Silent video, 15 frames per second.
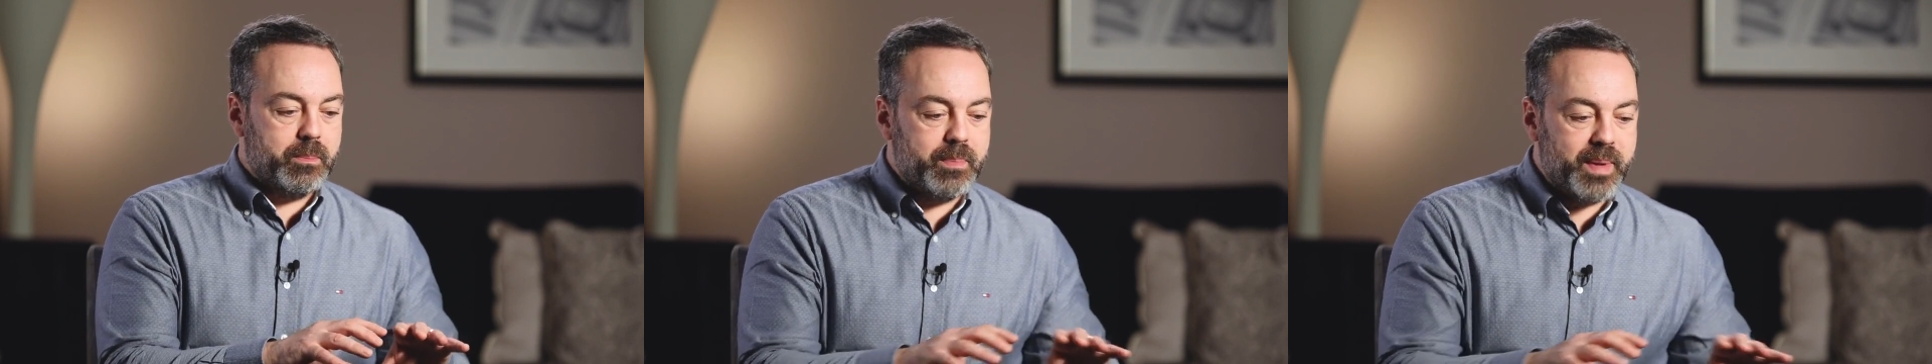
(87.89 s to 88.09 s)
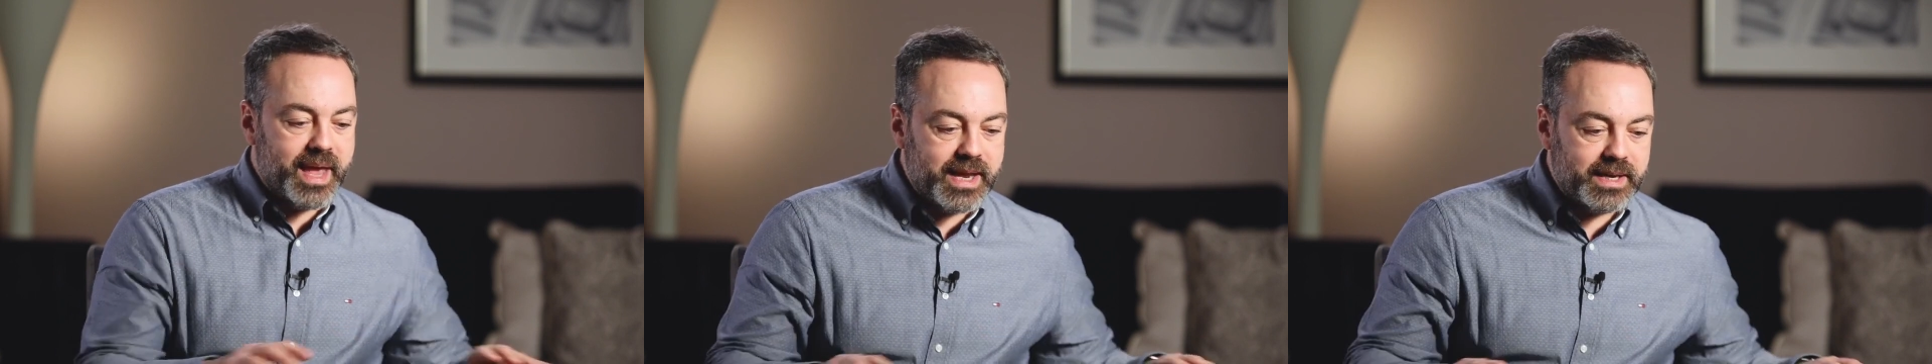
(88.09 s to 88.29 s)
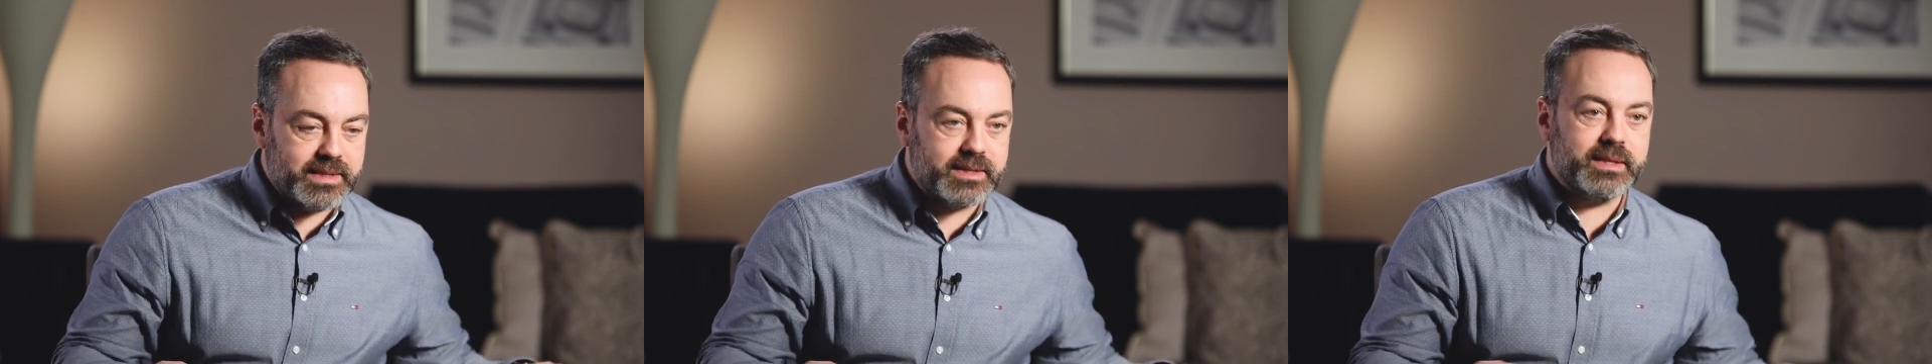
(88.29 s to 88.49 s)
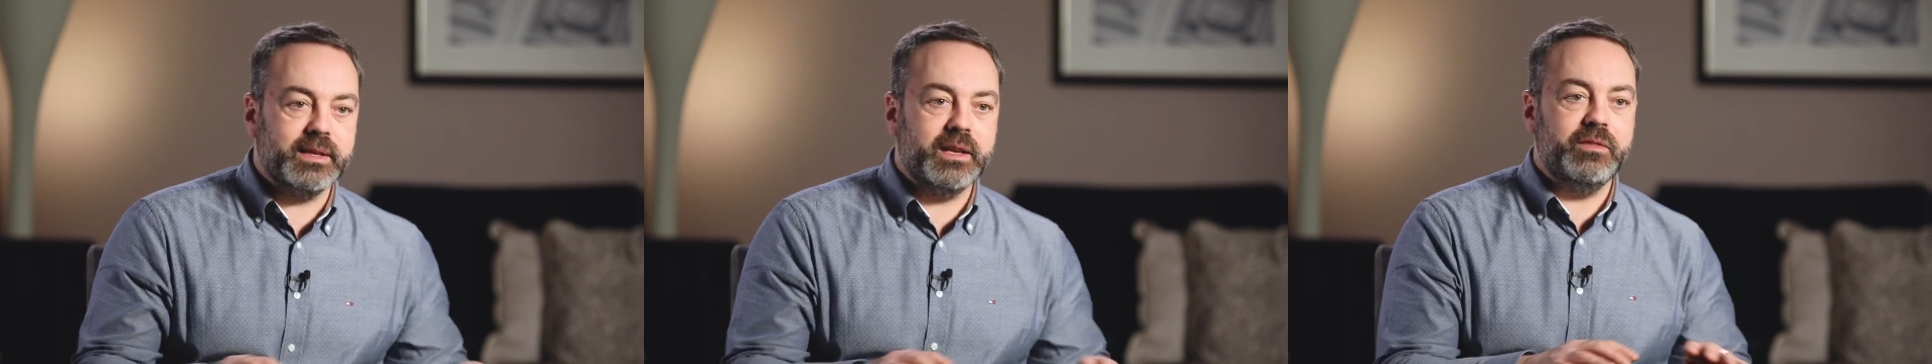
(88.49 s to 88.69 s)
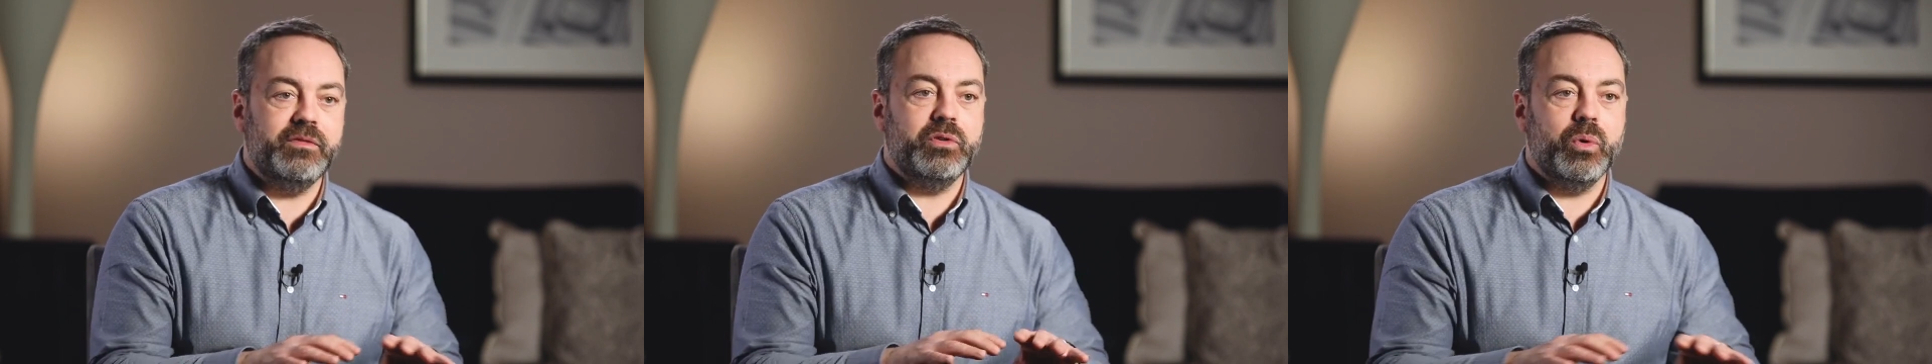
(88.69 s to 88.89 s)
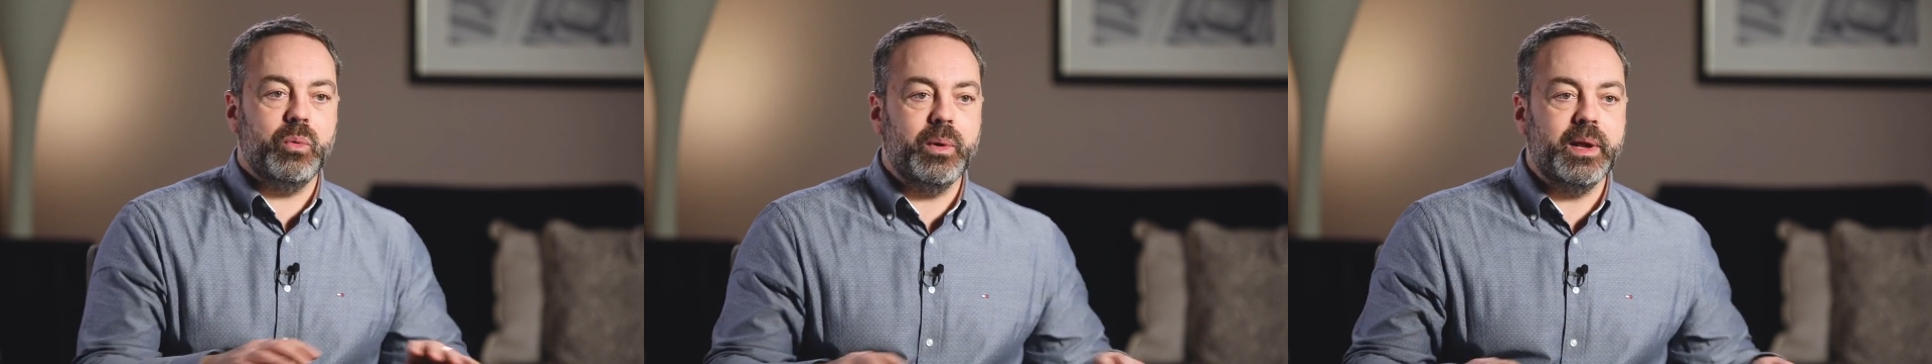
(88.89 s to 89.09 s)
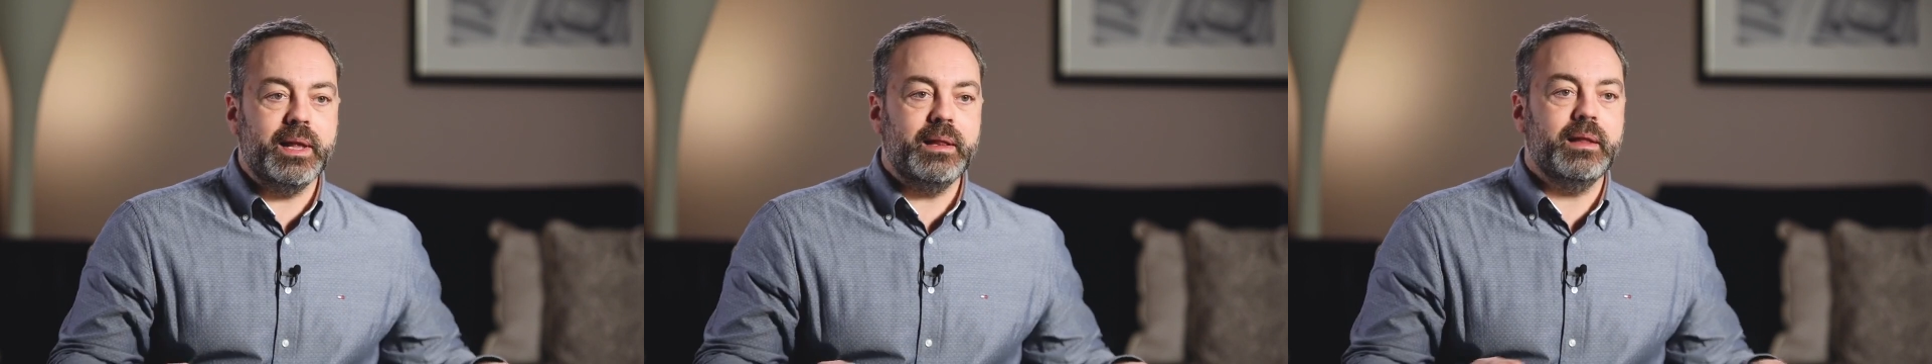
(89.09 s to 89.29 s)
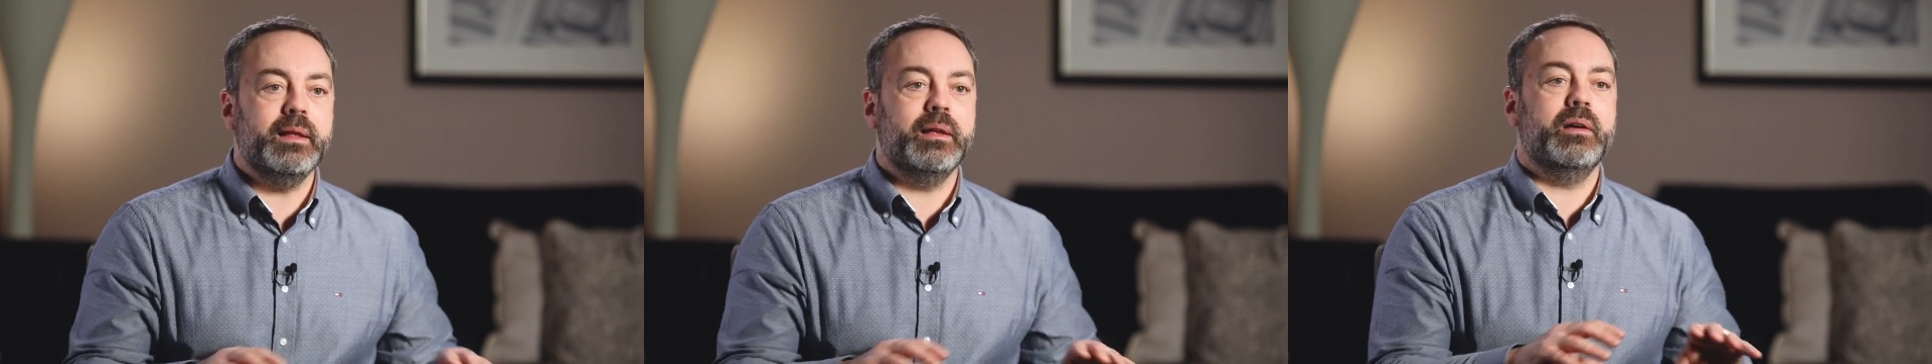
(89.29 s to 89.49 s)
base, if you
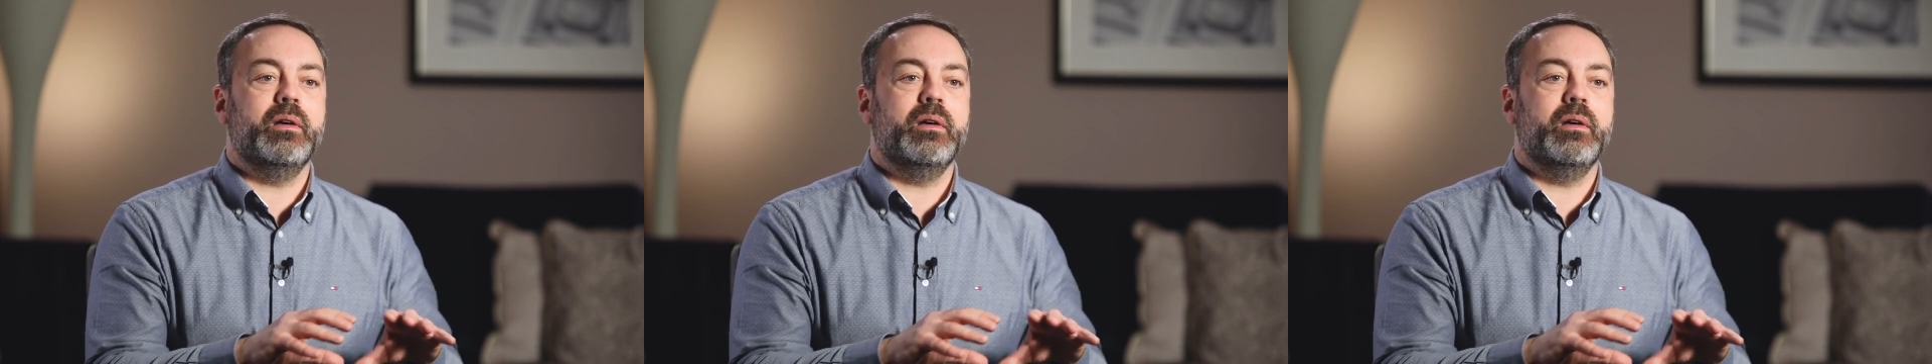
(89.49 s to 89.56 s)
will,